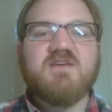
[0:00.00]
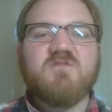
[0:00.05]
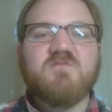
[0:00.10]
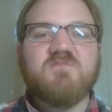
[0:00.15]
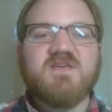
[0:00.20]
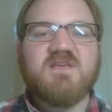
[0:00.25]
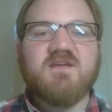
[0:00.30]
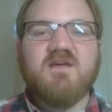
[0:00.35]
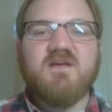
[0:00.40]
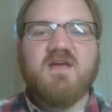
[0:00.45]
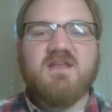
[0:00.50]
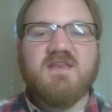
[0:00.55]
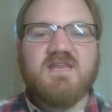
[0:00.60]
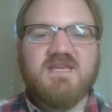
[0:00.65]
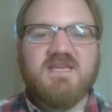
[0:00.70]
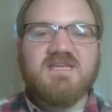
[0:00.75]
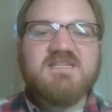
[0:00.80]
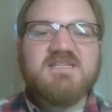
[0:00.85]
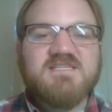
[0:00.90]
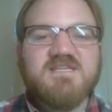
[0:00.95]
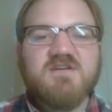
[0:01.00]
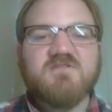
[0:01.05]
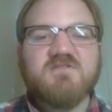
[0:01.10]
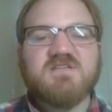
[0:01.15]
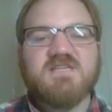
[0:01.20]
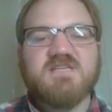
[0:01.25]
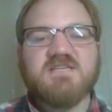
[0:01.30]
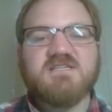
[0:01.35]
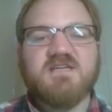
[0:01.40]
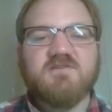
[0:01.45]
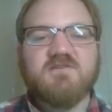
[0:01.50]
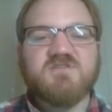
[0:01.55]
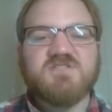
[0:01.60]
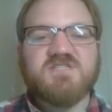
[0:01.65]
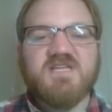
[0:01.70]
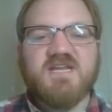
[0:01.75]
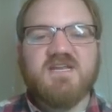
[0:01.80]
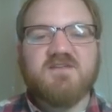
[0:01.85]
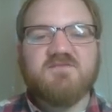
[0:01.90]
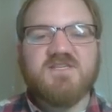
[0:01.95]
it would be an easier design to
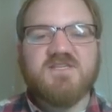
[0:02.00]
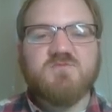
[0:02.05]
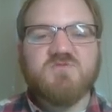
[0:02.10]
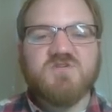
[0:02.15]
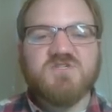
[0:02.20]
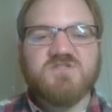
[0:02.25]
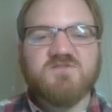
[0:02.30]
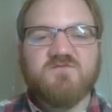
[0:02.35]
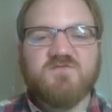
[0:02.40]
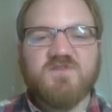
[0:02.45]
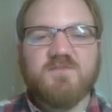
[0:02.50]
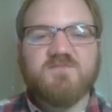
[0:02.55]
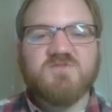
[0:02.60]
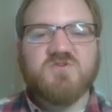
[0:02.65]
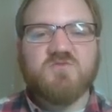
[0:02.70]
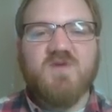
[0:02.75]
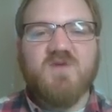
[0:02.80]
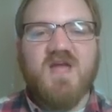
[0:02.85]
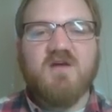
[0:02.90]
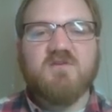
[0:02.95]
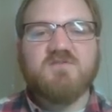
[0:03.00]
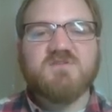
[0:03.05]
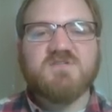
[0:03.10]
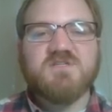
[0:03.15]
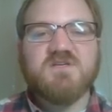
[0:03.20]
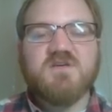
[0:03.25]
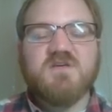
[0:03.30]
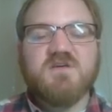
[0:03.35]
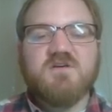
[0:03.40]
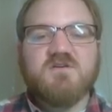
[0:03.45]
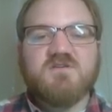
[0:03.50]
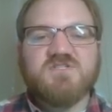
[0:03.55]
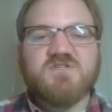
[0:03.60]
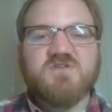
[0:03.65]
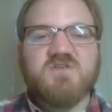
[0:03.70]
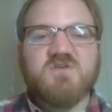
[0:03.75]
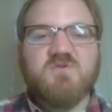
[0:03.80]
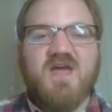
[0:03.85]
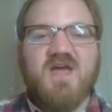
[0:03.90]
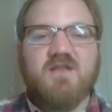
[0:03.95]
understand if these were just flipped around,
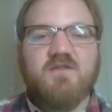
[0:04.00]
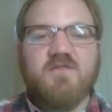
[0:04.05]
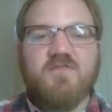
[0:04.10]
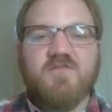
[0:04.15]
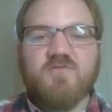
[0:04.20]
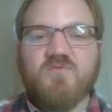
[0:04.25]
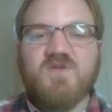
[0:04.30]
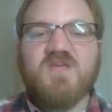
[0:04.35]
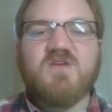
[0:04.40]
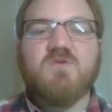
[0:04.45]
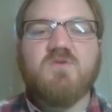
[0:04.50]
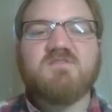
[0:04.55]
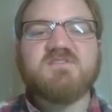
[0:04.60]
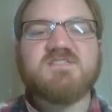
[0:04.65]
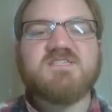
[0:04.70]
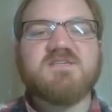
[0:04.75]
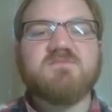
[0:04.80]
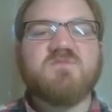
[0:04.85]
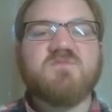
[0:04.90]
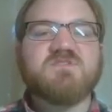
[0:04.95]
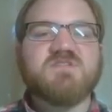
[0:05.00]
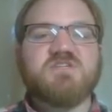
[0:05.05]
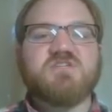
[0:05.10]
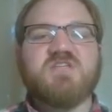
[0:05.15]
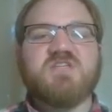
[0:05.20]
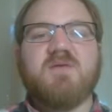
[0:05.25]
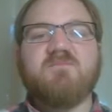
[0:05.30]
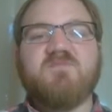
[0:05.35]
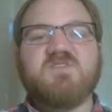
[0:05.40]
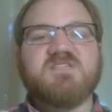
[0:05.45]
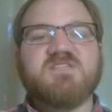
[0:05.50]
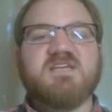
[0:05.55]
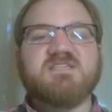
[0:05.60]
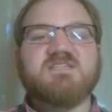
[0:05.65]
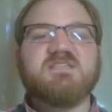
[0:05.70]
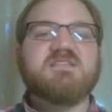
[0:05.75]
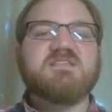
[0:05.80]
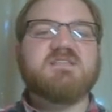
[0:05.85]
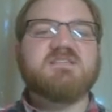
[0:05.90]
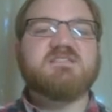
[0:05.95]
so you had 3 ground symbols and just
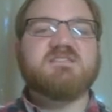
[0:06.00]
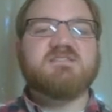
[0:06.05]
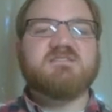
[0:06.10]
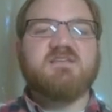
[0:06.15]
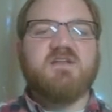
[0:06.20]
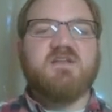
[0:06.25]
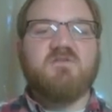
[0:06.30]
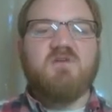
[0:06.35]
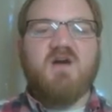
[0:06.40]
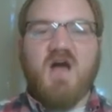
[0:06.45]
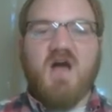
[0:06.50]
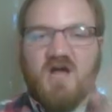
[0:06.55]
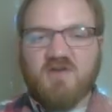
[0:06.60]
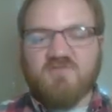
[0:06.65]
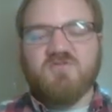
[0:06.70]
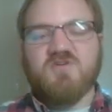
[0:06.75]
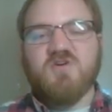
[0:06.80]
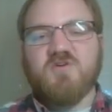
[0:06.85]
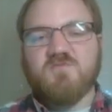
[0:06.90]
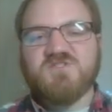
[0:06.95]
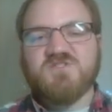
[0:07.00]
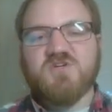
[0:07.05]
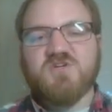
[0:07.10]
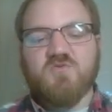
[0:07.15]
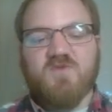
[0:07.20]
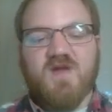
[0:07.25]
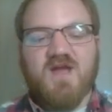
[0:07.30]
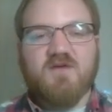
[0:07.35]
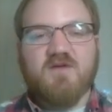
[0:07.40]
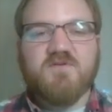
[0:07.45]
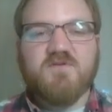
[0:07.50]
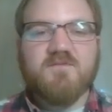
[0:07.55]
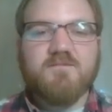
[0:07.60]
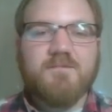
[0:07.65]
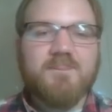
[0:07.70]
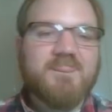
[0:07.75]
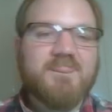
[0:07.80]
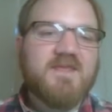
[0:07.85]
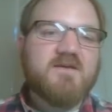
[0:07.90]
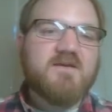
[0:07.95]
emphasizing this is 100 ohms to ground.
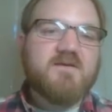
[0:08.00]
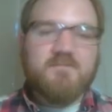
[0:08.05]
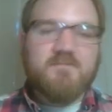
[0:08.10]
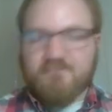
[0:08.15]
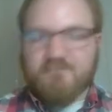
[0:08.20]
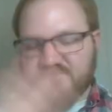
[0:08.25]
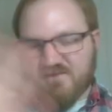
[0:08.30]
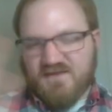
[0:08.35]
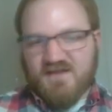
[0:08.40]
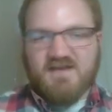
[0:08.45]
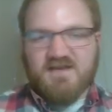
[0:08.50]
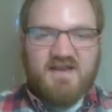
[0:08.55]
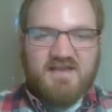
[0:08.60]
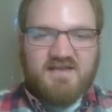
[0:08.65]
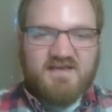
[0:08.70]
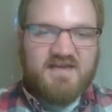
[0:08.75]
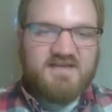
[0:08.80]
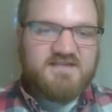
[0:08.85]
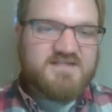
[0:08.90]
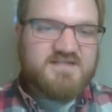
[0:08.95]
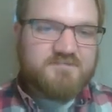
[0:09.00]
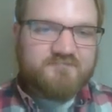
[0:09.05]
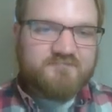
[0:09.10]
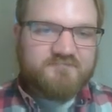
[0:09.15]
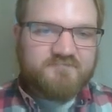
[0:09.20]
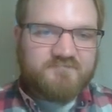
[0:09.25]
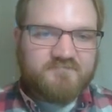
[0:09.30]
In any case.